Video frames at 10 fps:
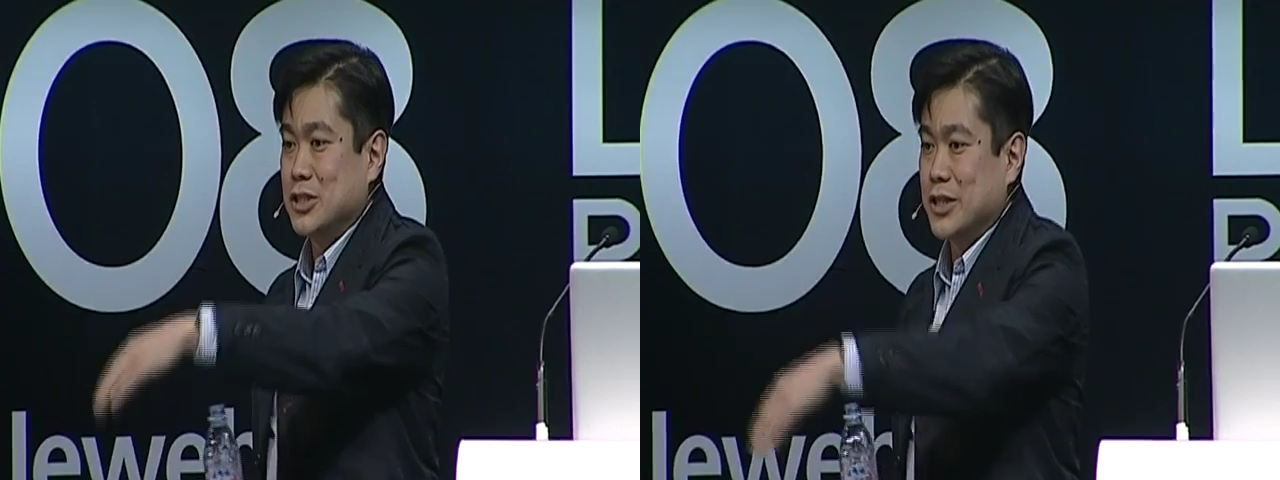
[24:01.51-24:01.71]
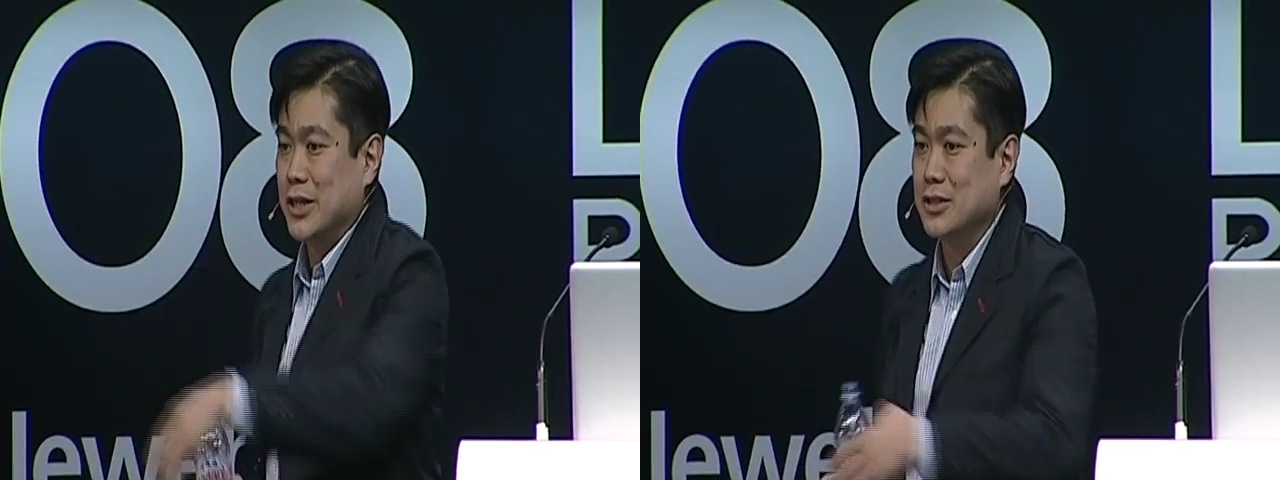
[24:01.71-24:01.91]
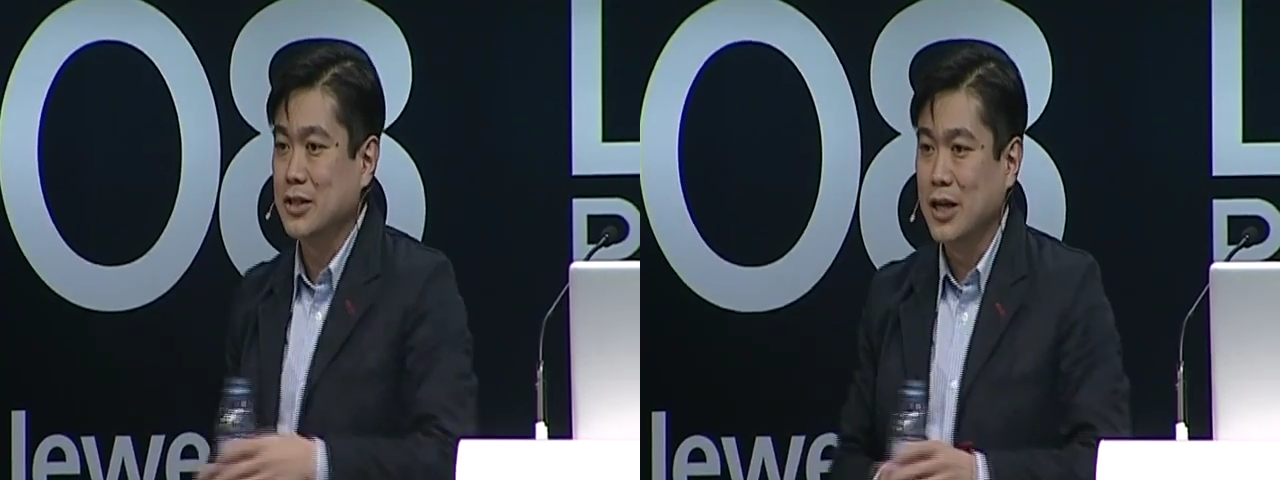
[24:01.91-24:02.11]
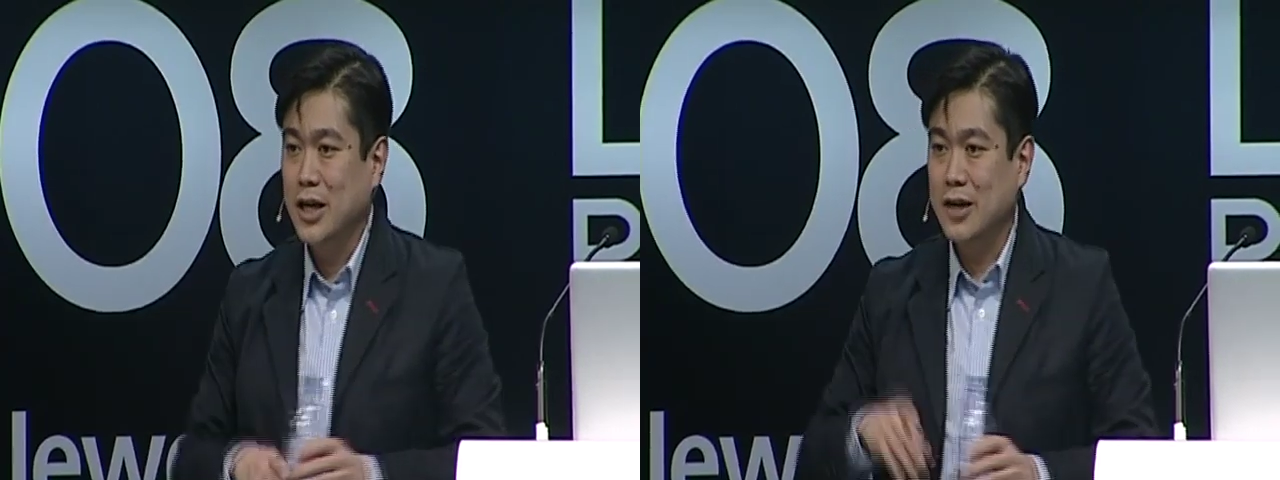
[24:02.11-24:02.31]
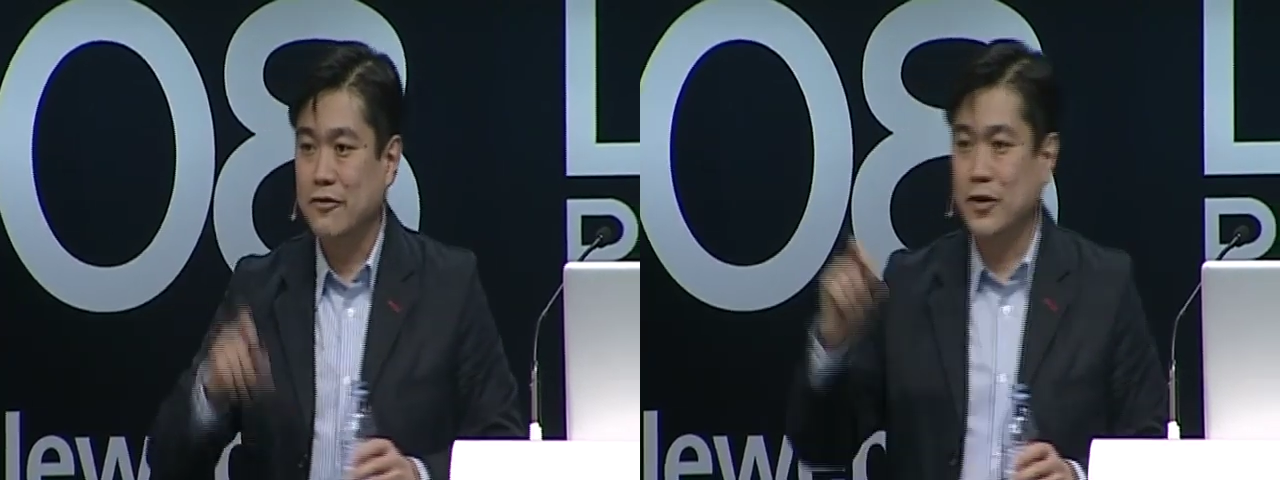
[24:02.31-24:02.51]
change
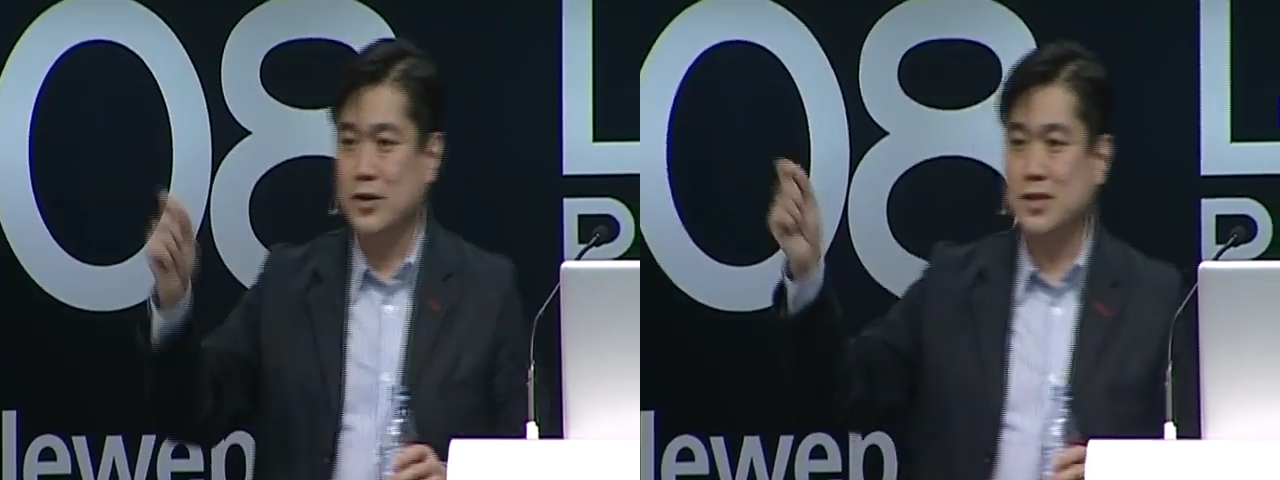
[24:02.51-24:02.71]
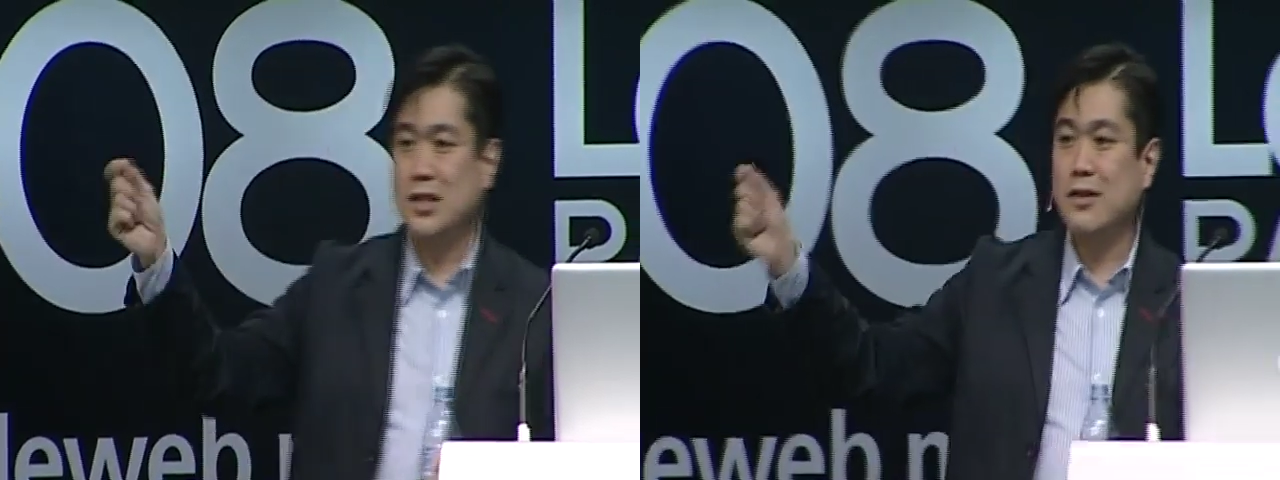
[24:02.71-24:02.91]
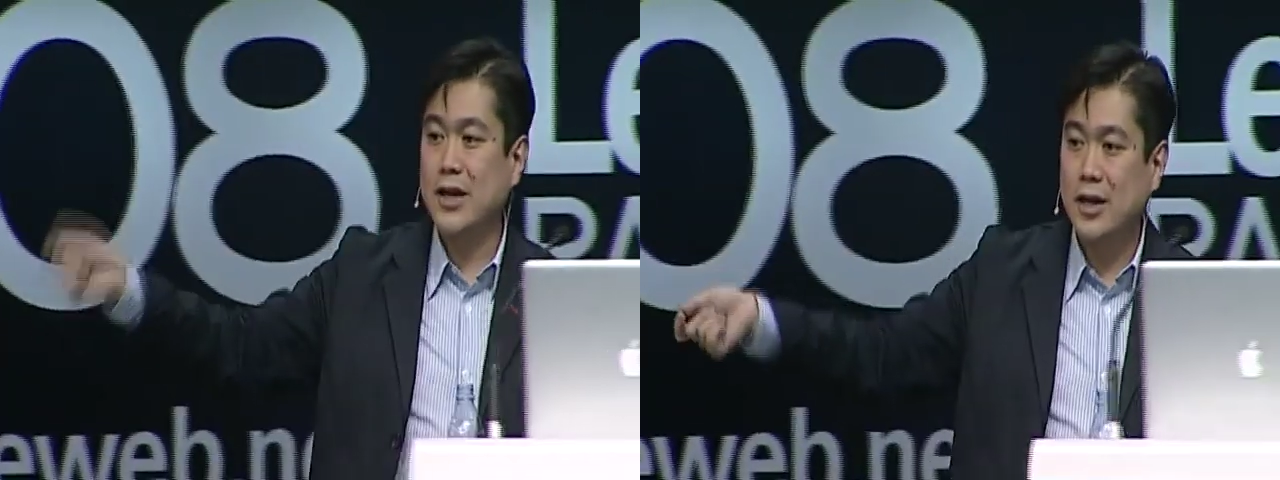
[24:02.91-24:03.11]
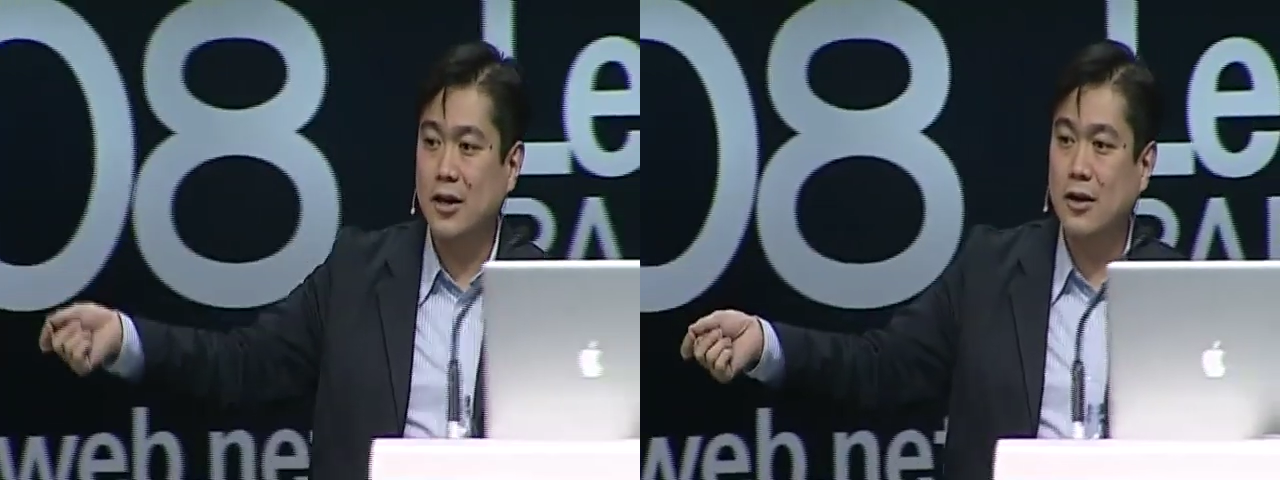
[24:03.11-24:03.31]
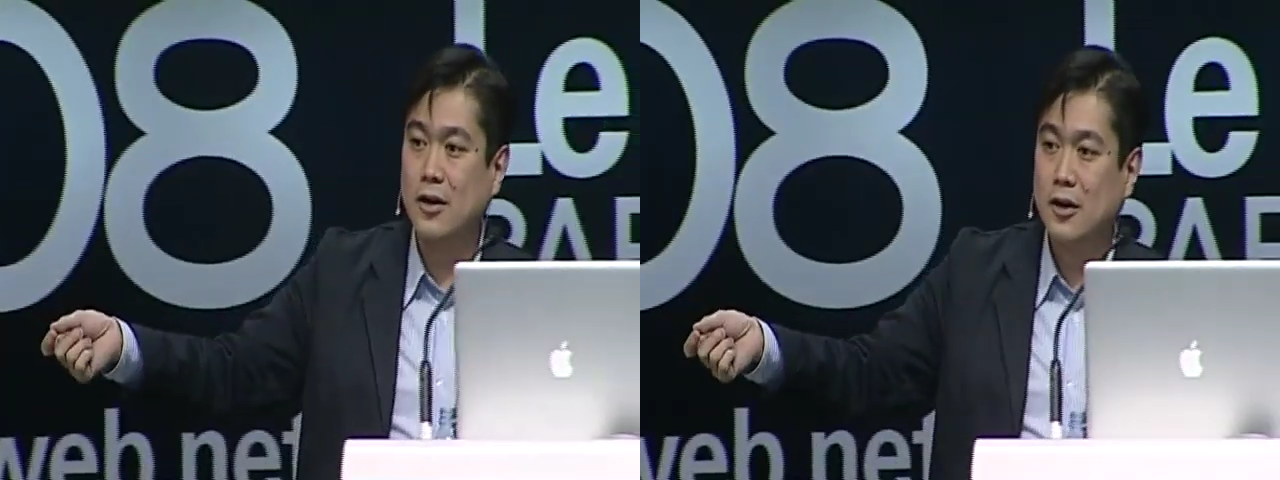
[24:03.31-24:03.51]
and focusing there